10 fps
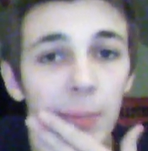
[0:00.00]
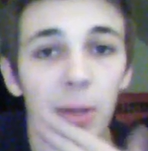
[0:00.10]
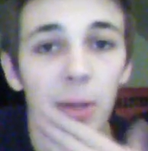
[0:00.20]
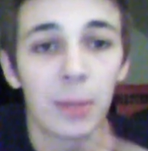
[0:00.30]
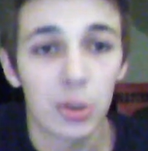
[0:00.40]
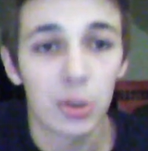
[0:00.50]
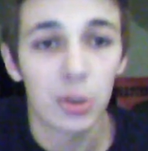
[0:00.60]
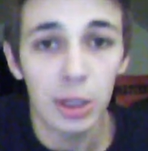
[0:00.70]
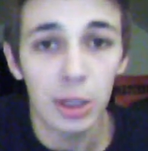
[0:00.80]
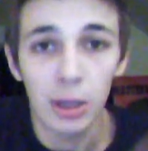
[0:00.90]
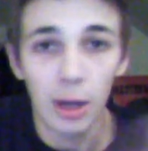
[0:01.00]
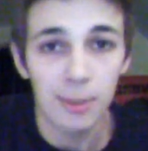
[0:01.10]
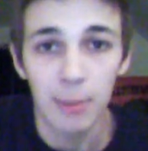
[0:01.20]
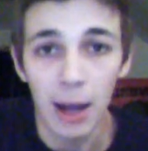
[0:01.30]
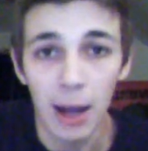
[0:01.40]
pretty much Reek
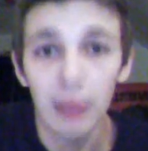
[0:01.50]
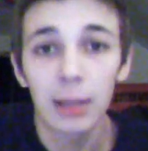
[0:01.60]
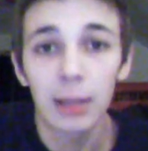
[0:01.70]
comes back.